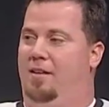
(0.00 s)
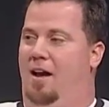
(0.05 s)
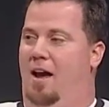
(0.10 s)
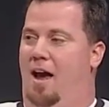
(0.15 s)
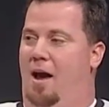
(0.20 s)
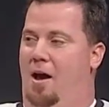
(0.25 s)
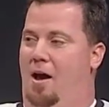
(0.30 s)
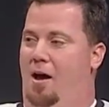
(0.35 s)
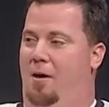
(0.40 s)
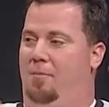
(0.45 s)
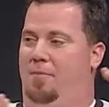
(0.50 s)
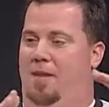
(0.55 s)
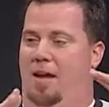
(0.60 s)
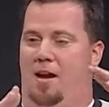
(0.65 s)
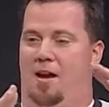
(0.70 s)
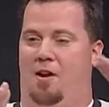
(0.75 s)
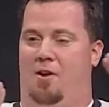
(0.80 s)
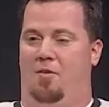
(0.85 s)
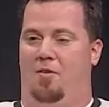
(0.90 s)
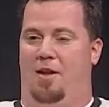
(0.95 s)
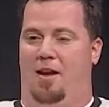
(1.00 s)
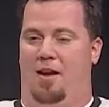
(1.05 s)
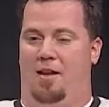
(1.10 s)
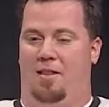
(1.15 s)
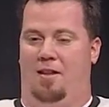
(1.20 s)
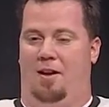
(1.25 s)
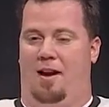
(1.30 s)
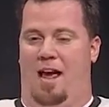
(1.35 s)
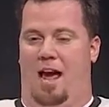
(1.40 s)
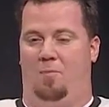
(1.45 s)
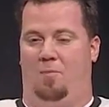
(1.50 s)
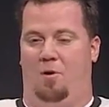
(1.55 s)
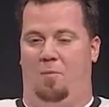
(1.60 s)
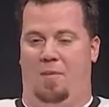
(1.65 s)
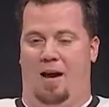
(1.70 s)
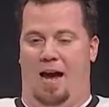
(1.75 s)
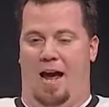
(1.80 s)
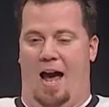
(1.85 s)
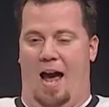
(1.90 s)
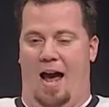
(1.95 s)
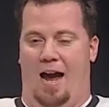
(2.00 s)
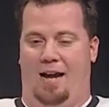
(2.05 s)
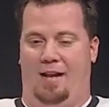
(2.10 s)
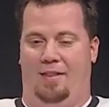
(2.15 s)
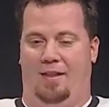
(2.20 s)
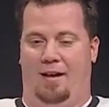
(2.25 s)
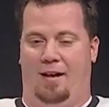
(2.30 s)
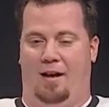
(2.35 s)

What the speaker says: Okay. They're the apple of my eye.